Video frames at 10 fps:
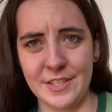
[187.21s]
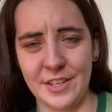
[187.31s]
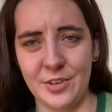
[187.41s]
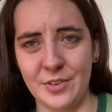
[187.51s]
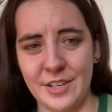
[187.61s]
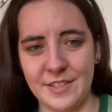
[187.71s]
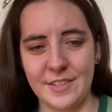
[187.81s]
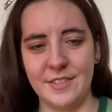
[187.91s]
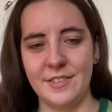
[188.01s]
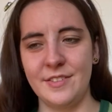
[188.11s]
They don't
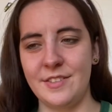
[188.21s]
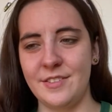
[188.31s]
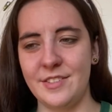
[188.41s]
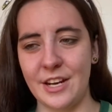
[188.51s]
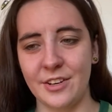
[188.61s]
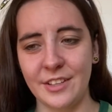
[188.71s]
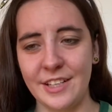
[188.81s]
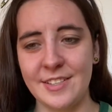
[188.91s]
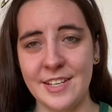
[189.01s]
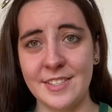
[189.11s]
necessarily
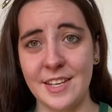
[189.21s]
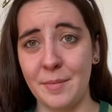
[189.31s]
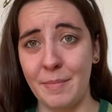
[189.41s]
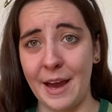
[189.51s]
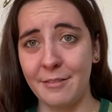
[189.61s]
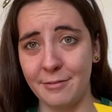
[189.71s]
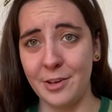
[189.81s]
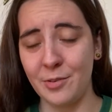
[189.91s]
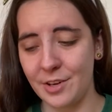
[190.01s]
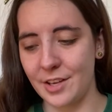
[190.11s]
taste like bad for
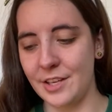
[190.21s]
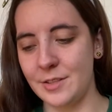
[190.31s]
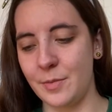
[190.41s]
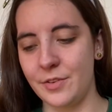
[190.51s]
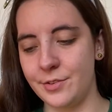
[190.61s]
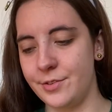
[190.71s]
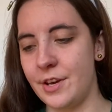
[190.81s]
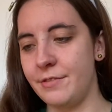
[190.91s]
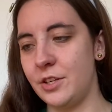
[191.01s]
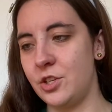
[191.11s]
you cookies, but there's
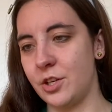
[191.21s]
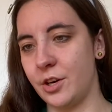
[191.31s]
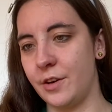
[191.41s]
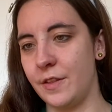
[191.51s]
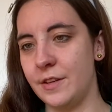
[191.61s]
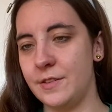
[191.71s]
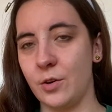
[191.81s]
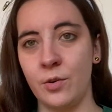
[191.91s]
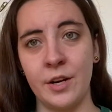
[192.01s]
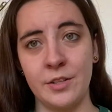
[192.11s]
definitely sugar in this
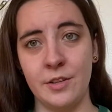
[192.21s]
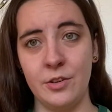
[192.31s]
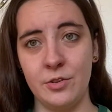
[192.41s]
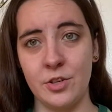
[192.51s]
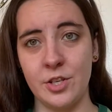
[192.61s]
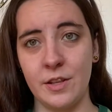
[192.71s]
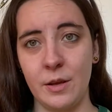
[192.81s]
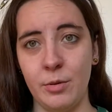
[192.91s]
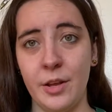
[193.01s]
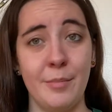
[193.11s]
according to the nutrition
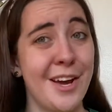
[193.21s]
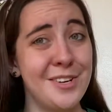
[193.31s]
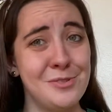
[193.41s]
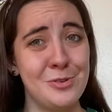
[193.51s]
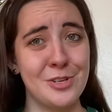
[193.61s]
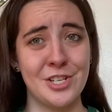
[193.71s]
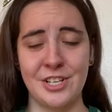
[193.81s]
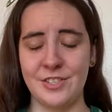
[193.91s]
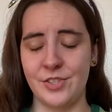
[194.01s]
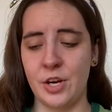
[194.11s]
label, and I'm not a
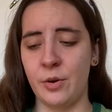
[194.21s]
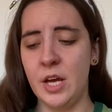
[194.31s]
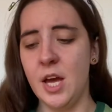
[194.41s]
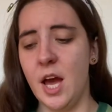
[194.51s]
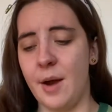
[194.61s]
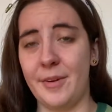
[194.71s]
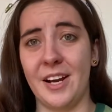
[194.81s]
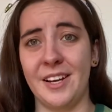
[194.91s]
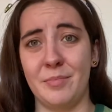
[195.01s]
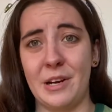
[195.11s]
nutritionist, so I'm not
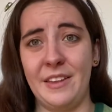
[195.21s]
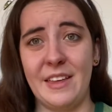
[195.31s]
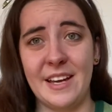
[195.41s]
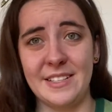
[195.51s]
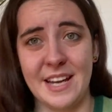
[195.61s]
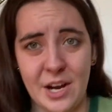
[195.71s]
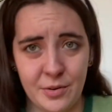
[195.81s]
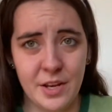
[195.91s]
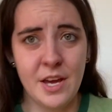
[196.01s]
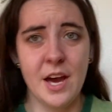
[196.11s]
gonna break that down
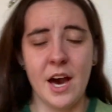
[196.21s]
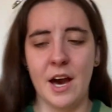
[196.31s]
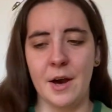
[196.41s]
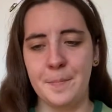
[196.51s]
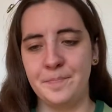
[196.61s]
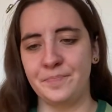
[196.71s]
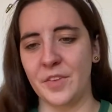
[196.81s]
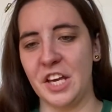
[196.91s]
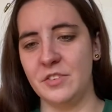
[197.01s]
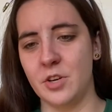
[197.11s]
um,
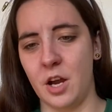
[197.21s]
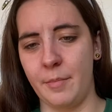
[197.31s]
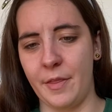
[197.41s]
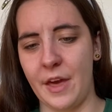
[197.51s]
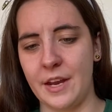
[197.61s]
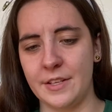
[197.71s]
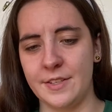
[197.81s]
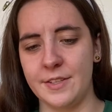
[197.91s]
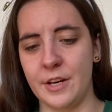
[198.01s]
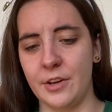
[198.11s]
and then talk about that
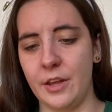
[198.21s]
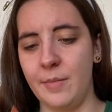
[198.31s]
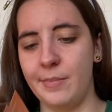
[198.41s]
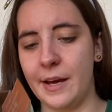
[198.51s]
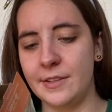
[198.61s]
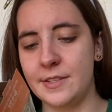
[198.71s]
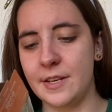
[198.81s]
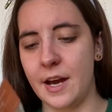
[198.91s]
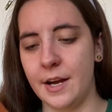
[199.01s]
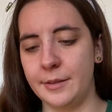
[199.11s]
necessarily. But
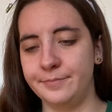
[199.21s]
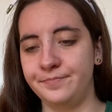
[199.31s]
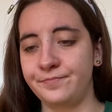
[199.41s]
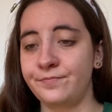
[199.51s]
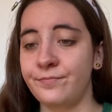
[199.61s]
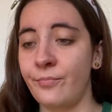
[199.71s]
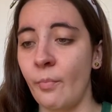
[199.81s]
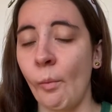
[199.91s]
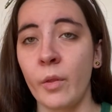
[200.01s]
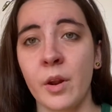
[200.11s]
um,
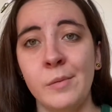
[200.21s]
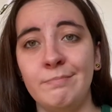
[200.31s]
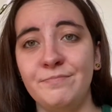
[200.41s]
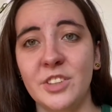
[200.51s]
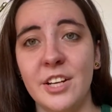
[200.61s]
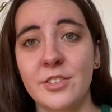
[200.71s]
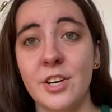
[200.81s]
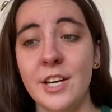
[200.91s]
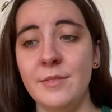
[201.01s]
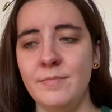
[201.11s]
it's
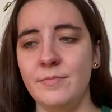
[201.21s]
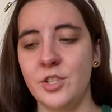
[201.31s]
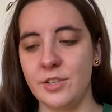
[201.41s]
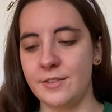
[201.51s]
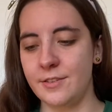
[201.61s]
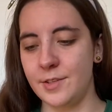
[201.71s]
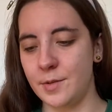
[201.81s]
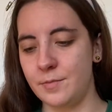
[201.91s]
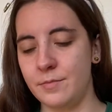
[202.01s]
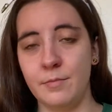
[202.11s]
good, just
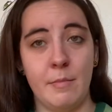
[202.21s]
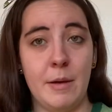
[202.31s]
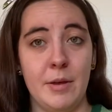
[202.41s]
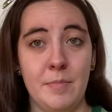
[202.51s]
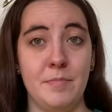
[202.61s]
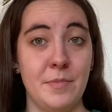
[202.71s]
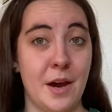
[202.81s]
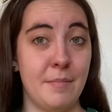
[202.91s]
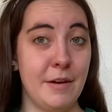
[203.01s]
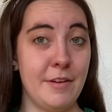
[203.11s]
maybe
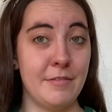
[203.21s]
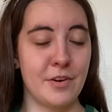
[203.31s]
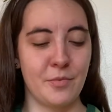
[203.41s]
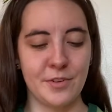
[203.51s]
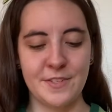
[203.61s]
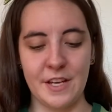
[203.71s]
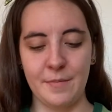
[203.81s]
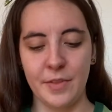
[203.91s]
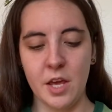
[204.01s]
not my favorite. We'll see.